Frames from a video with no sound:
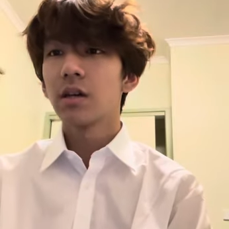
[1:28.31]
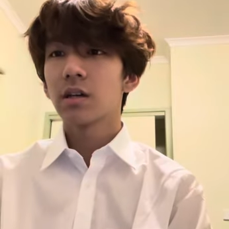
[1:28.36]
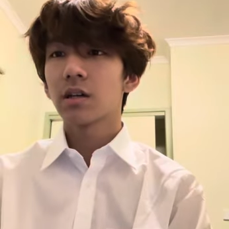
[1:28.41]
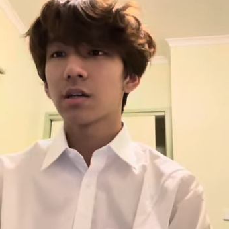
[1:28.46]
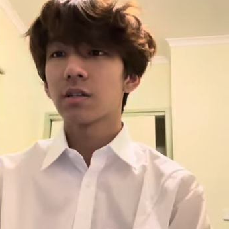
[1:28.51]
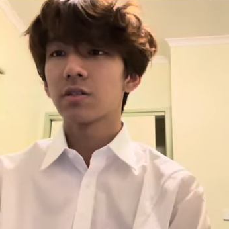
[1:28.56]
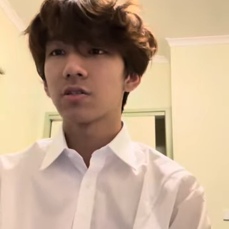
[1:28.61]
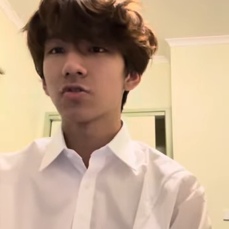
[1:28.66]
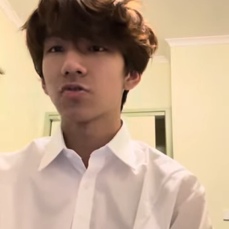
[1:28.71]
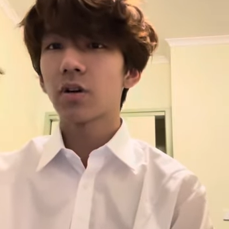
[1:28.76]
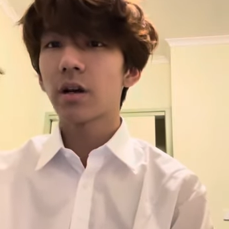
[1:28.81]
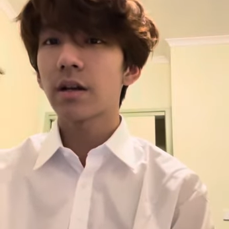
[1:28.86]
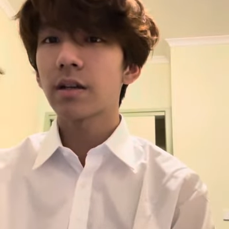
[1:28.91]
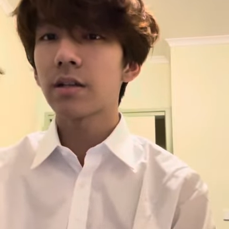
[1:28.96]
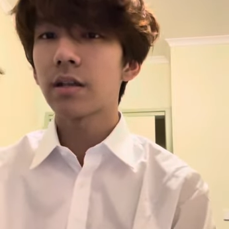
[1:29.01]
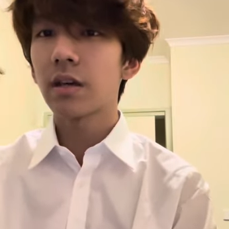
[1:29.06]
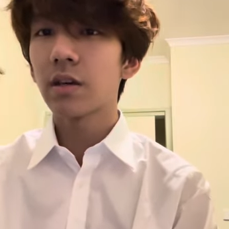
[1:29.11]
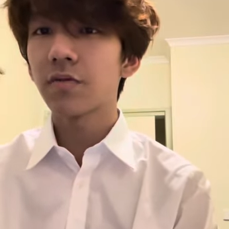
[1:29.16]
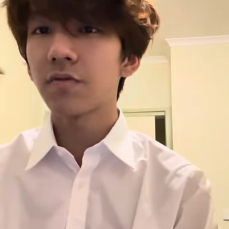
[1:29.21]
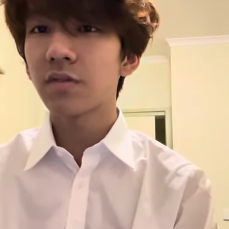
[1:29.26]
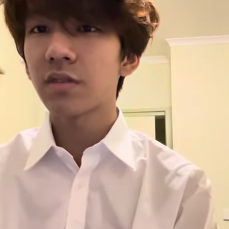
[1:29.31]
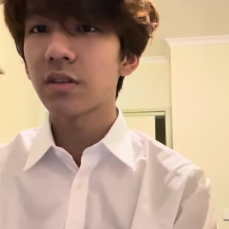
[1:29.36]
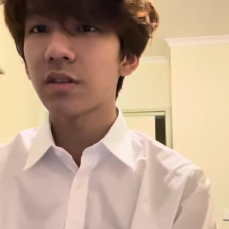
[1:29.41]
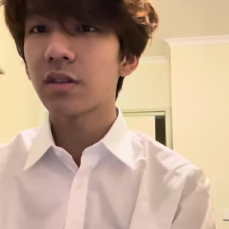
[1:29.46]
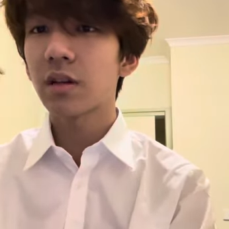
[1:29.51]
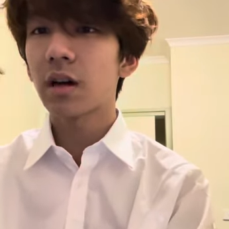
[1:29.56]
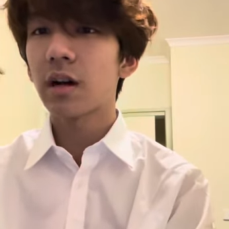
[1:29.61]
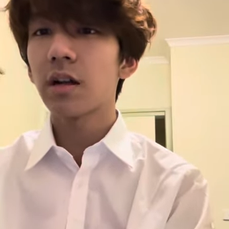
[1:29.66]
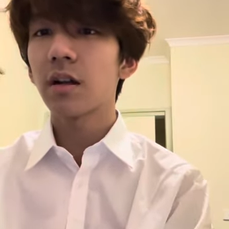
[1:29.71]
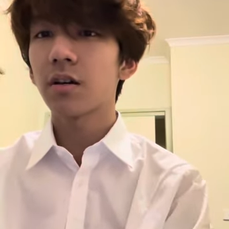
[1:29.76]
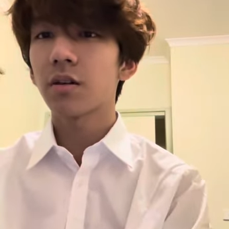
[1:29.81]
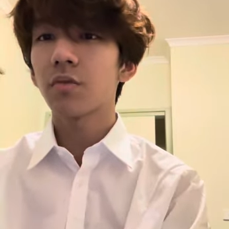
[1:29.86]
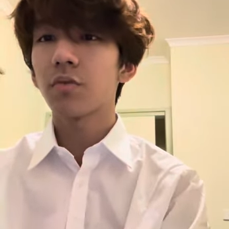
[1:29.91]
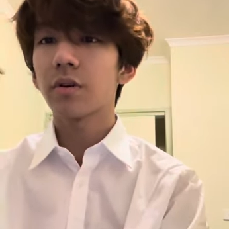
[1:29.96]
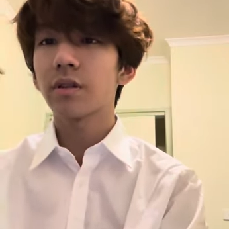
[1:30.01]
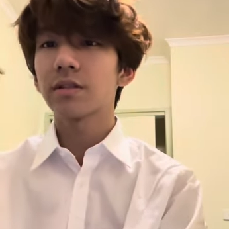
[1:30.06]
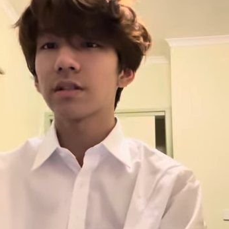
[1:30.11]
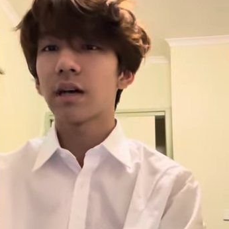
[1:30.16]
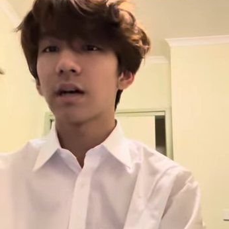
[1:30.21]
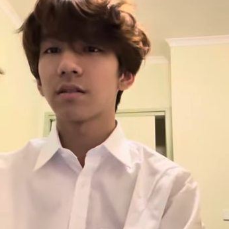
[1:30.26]
constructive dialogue
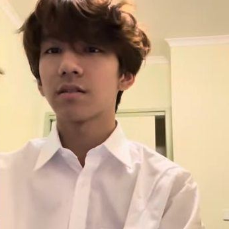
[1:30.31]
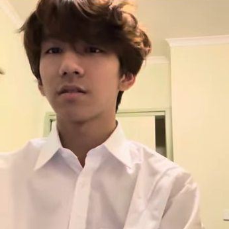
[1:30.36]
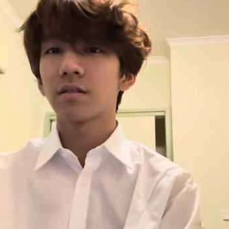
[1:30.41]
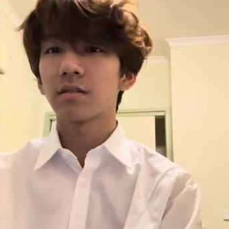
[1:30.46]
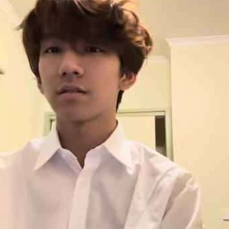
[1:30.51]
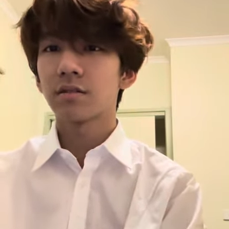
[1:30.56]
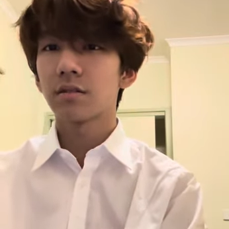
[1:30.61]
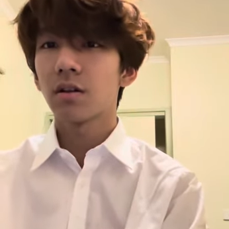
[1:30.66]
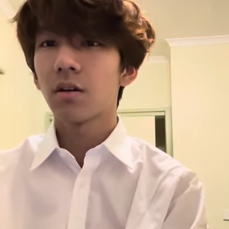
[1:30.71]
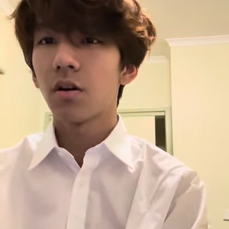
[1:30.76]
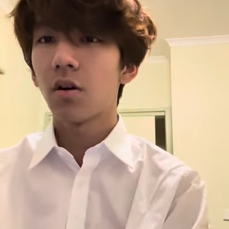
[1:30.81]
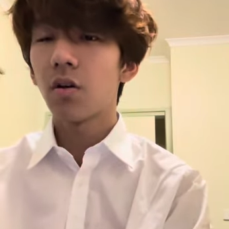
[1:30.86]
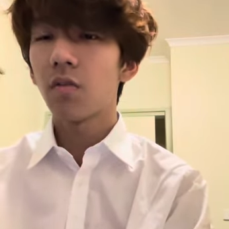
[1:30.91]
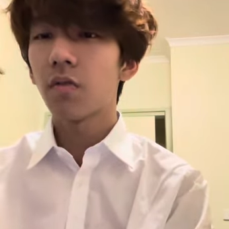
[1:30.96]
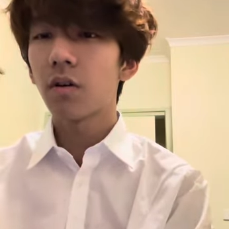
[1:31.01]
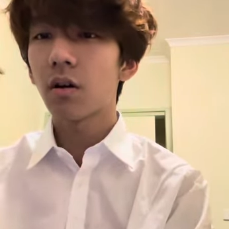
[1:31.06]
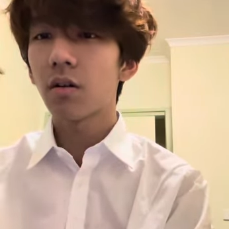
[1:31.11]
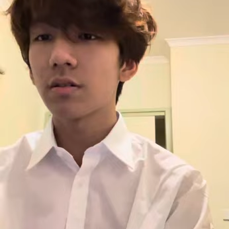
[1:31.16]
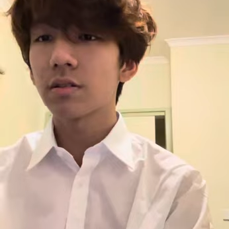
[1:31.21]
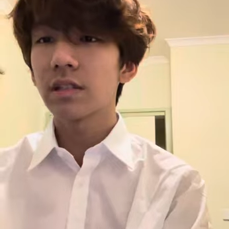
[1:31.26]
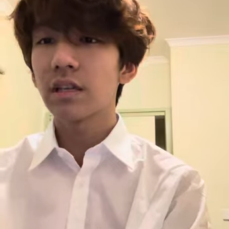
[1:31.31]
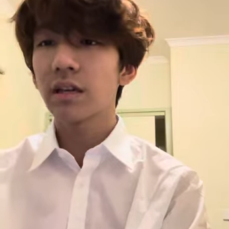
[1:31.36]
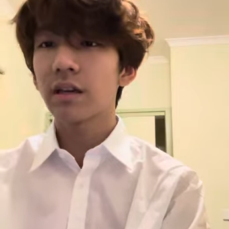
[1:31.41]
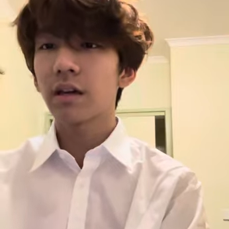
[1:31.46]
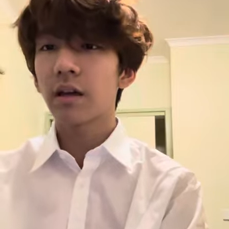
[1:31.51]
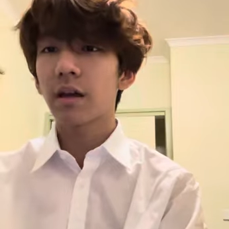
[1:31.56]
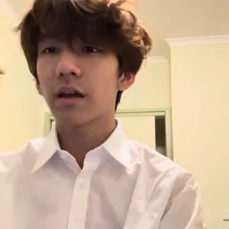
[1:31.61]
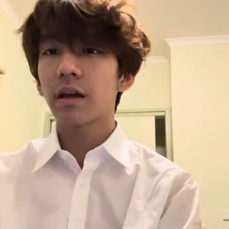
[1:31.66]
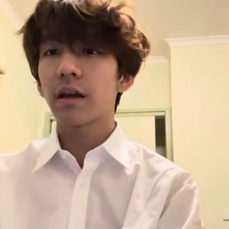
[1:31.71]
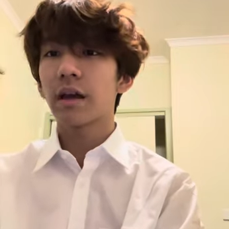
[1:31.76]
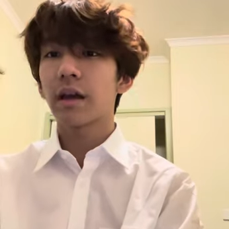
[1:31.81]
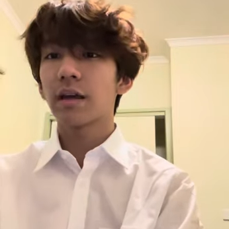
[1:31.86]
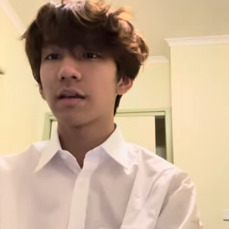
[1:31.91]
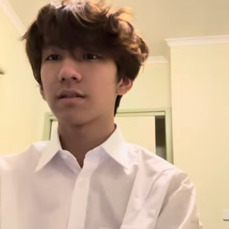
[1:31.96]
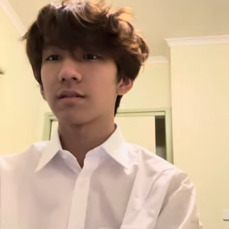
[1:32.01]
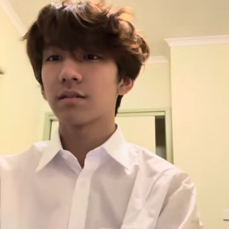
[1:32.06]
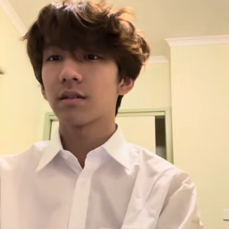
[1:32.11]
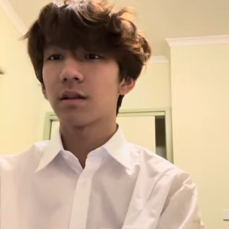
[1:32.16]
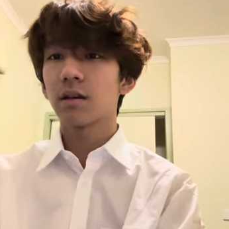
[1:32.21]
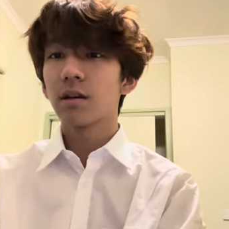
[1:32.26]
with others. Overall, Think Again
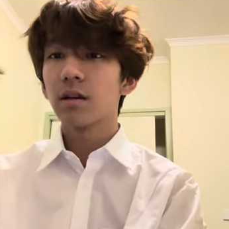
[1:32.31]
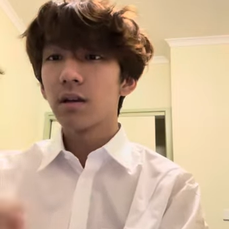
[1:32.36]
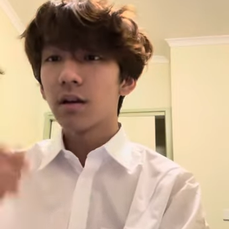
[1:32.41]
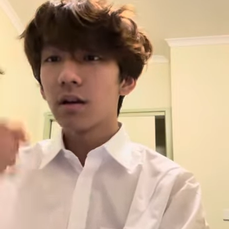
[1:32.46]
is a